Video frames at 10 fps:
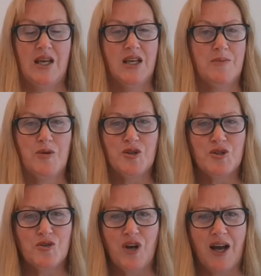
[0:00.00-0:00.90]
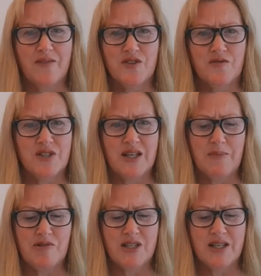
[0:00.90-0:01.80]
The personal lives of
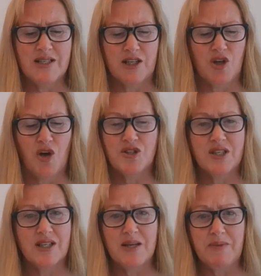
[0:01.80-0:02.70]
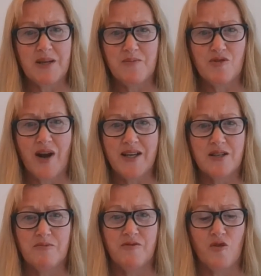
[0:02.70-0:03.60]
celebrities are constantly being paraded
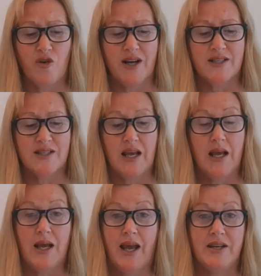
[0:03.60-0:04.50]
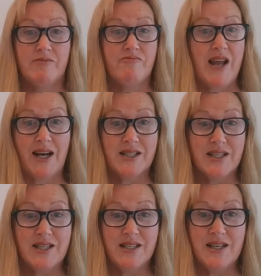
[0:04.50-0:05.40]
before us, and
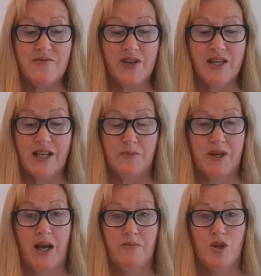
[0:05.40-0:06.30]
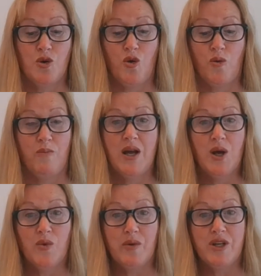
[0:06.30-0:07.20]
reality TV has become the norm,
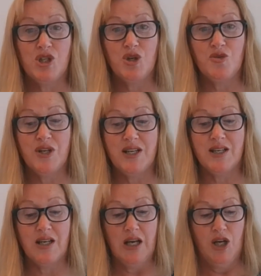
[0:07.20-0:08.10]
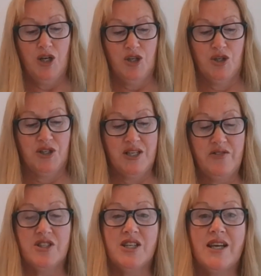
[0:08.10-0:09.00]
where we tune in to see the
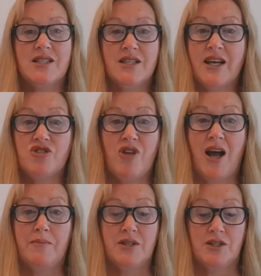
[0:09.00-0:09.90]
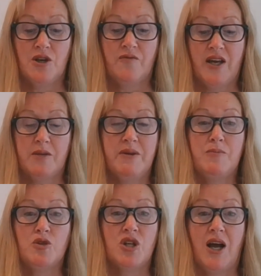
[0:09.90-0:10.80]
day-to-day dramas of other
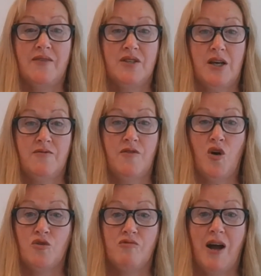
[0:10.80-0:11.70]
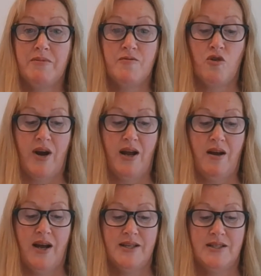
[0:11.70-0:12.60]
people's lives unfold right before our
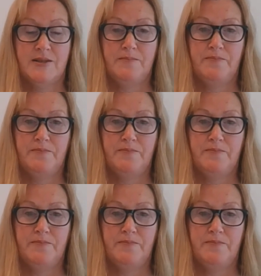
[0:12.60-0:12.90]
eyes.